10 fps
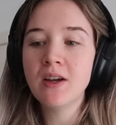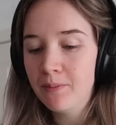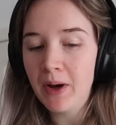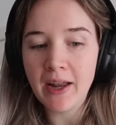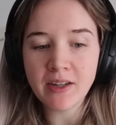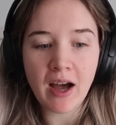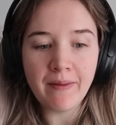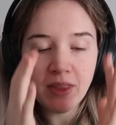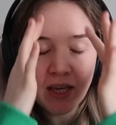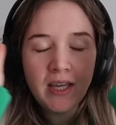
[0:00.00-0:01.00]
but
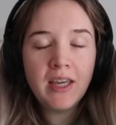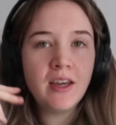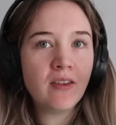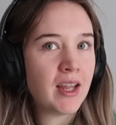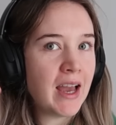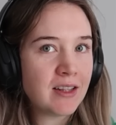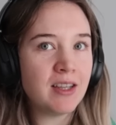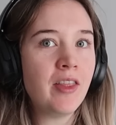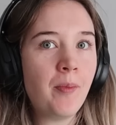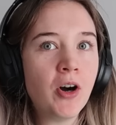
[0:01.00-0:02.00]
I'm thinking like
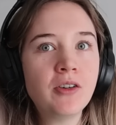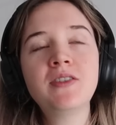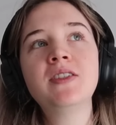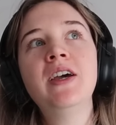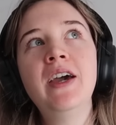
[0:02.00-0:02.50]
outside the box,